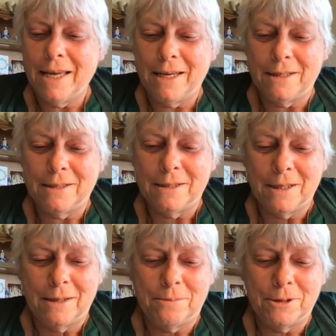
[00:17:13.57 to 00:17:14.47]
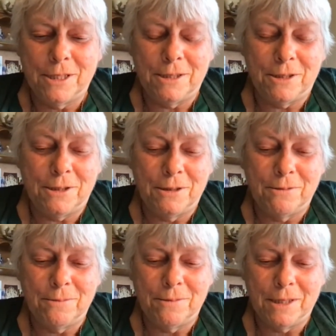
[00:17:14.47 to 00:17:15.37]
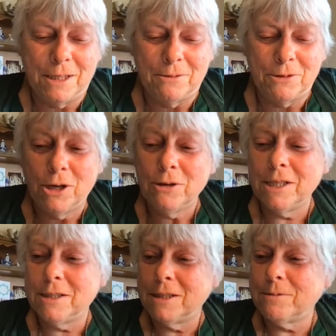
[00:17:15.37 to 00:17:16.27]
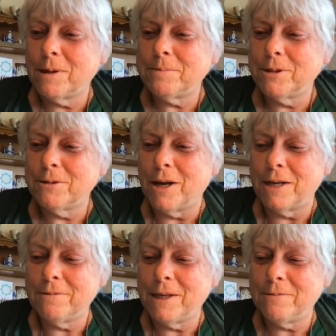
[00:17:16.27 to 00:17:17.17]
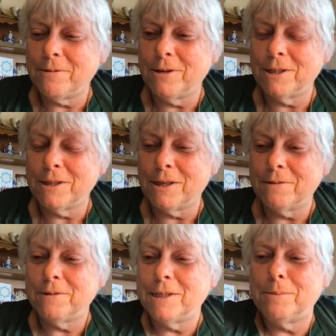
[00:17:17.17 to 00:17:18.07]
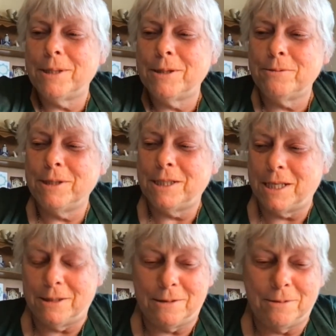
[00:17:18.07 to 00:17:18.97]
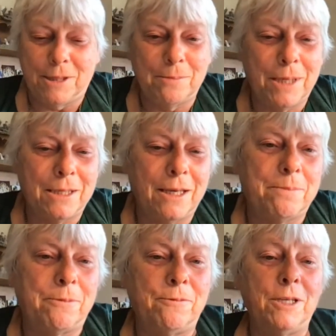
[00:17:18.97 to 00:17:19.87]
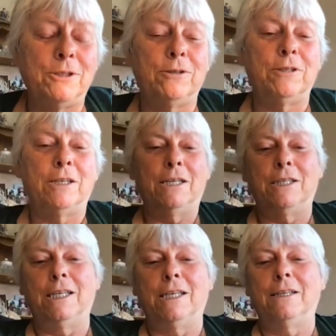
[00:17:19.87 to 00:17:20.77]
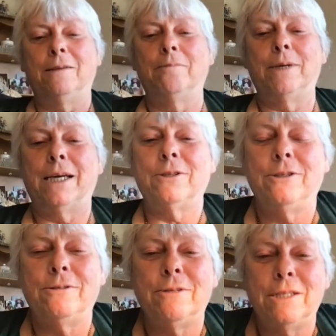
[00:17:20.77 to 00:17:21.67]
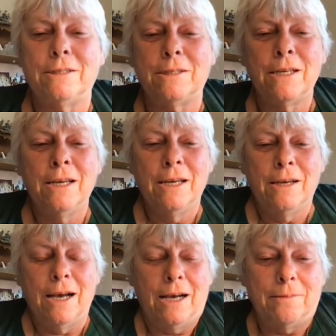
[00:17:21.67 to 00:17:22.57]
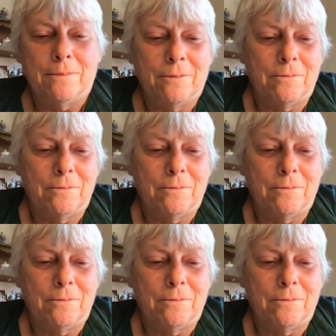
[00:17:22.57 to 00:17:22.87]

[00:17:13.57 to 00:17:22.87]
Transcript: and uh, proceeds to you know totally disrupt her life. They fall in love. They spend three days with the madcap adventure trying to get him back to his um,